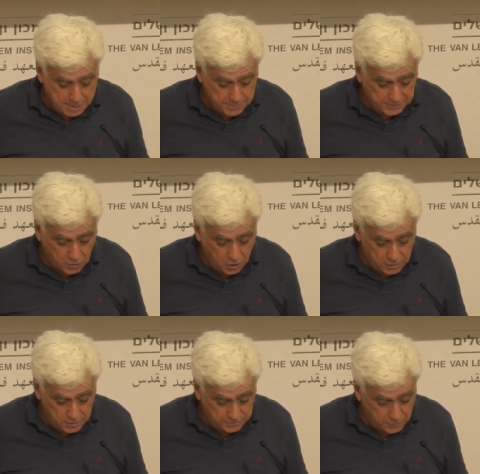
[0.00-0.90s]
But
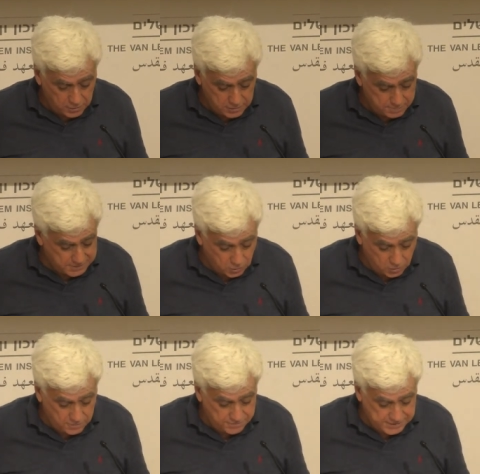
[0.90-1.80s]
all, of all, but
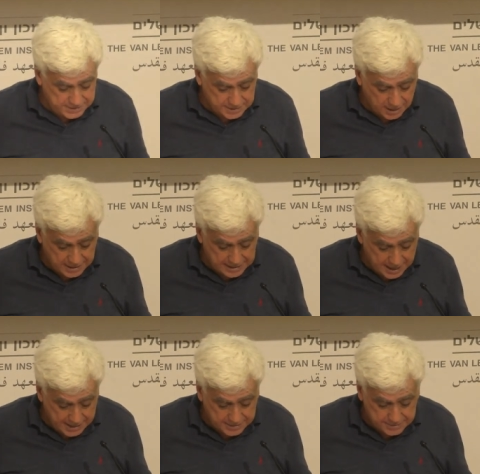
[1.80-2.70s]
all of these are
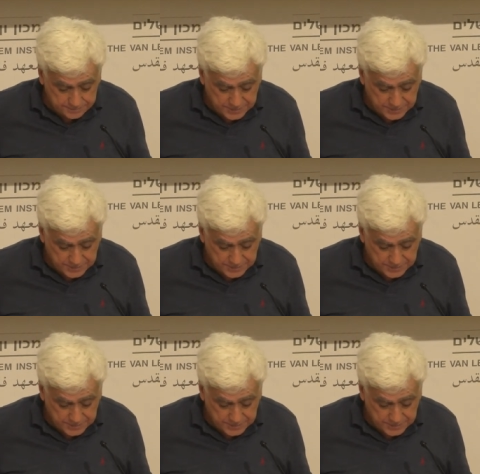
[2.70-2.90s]
alike